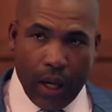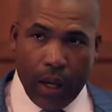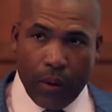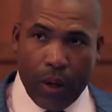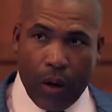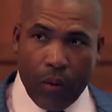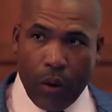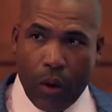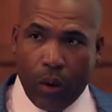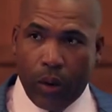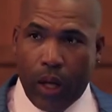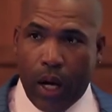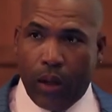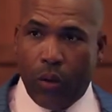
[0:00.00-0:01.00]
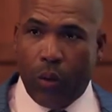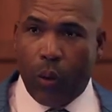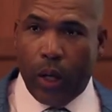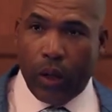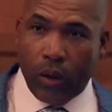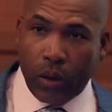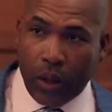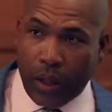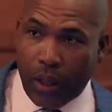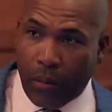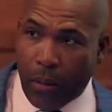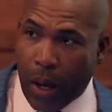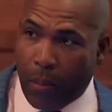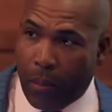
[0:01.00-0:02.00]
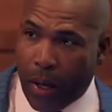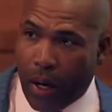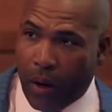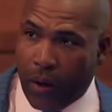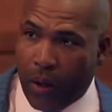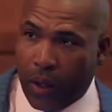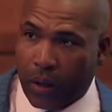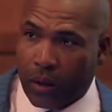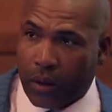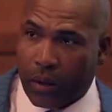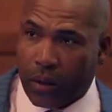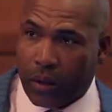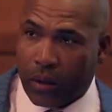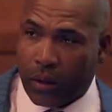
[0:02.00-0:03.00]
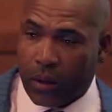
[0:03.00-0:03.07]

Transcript: And when I rolled down the window to get my bearings,